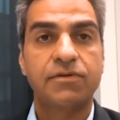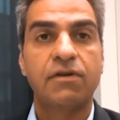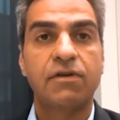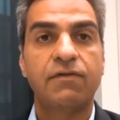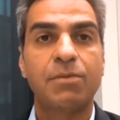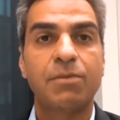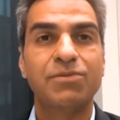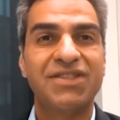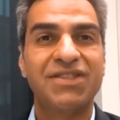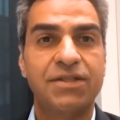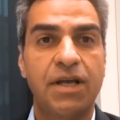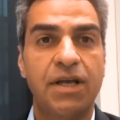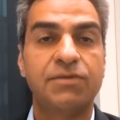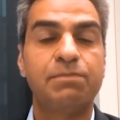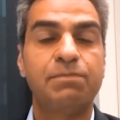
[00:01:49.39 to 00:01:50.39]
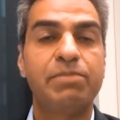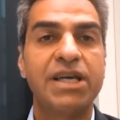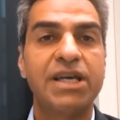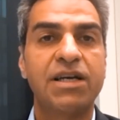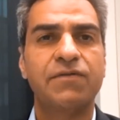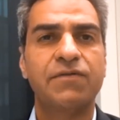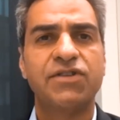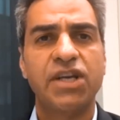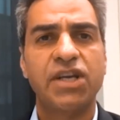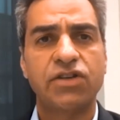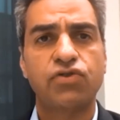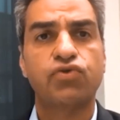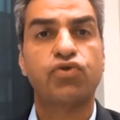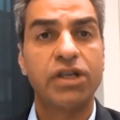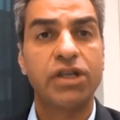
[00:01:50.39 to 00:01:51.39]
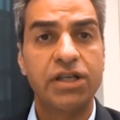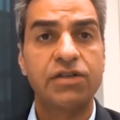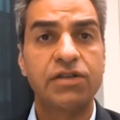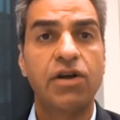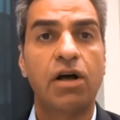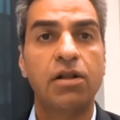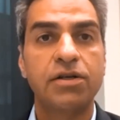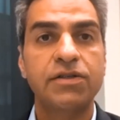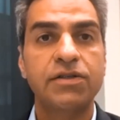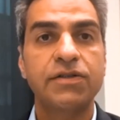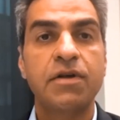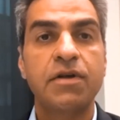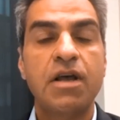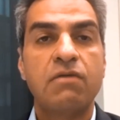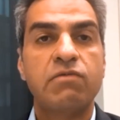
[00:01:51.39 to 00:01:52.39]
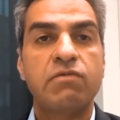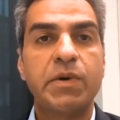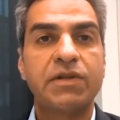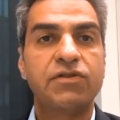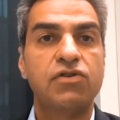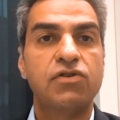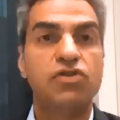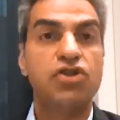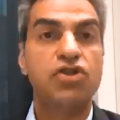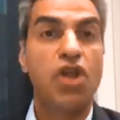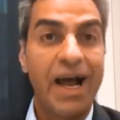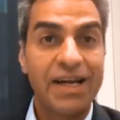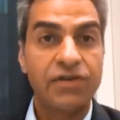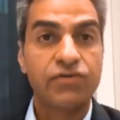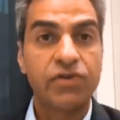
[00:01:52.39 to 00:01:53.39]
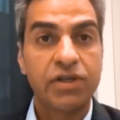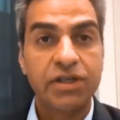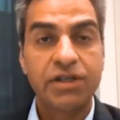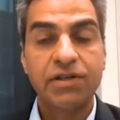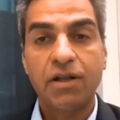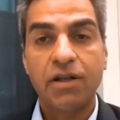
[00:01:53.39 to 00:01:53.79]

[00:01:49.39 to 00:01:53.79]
So from a peak of $6 trillion, we went to $9 trillion.